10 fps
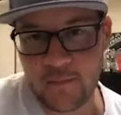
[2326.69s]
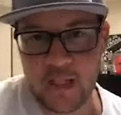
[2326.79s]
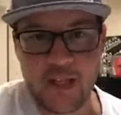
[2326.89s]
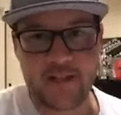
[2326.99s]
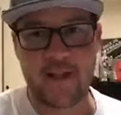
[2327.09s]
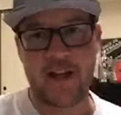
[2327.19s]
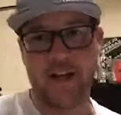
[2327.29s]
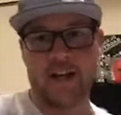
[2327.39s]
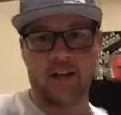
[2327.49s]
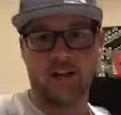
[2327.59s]
That's the
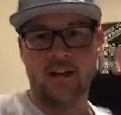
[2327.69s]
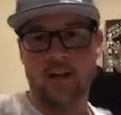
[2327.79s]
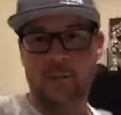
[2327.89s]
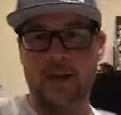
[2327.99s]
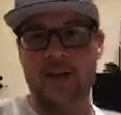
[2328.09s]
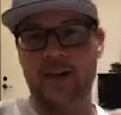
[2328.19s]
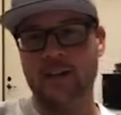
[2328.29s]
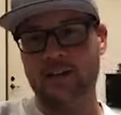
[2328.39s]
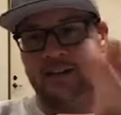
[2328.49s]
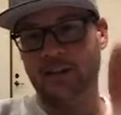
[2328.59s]
idea.
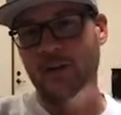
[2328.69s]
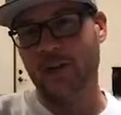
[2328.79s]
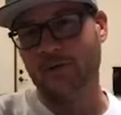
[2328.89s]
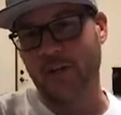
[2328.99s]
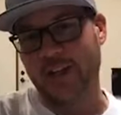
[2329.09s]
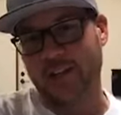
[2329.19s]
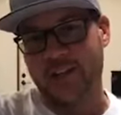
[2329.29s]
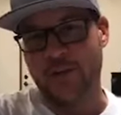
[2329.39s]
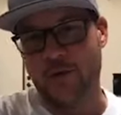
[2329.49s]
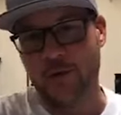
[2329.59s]
Pierre, you have to get
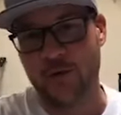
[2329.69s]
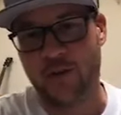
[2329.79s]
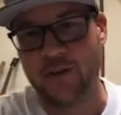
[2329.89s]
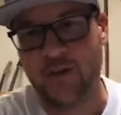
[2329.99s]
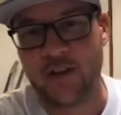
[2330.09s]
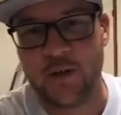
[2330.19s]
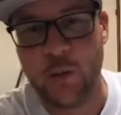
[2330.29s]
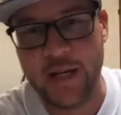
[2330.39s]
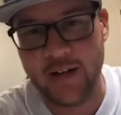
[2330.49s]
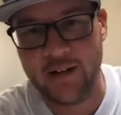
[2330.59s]
this through
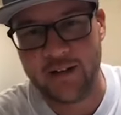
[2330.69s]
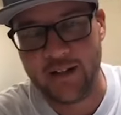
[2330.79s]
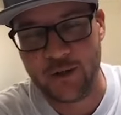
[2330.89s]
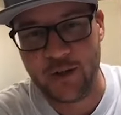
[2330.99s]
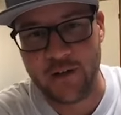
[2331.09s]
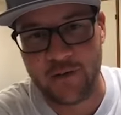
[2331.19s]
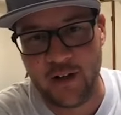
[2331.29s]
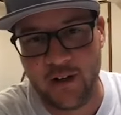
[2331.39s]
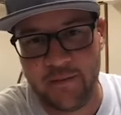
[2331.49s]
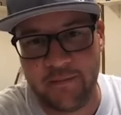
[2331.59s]
Sweden into
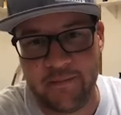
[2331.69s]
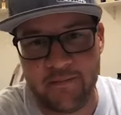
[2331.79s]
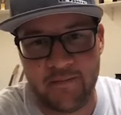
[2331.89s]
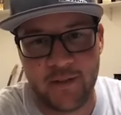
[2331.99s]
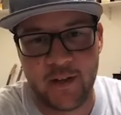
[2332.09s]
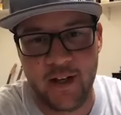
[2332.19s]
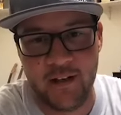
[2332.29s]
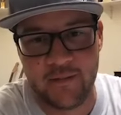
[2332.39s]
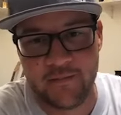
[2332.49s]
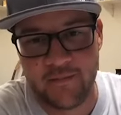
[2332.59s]
EFRA.
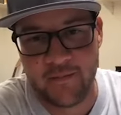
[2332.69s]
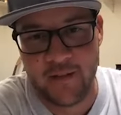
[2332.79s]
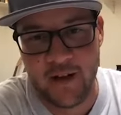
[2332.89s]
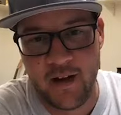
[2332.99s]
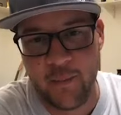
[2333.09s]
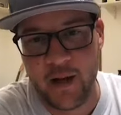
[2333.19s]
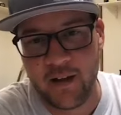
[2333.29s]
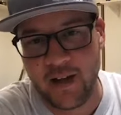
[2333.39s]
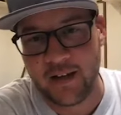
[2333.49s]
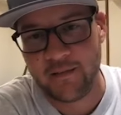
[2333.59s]
Okay? How
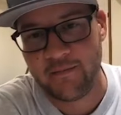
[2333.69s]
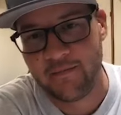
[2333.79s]
about that?